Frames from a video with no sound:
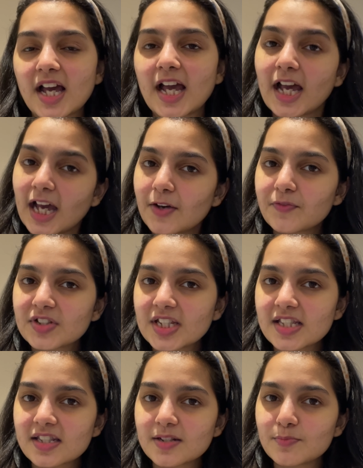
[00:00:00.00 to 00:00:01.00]
I have
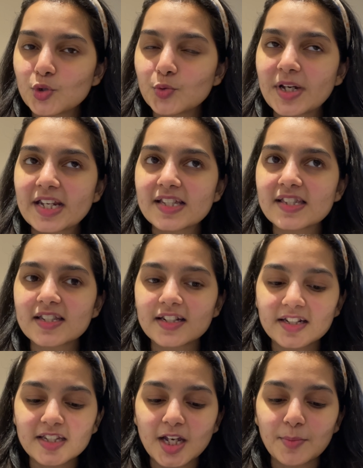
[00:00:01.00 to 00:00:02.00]
tasted blueberries in
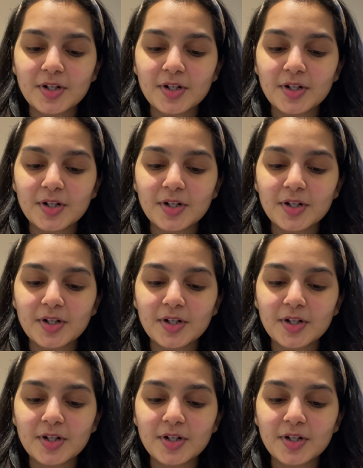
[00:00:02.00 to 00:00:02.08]
India,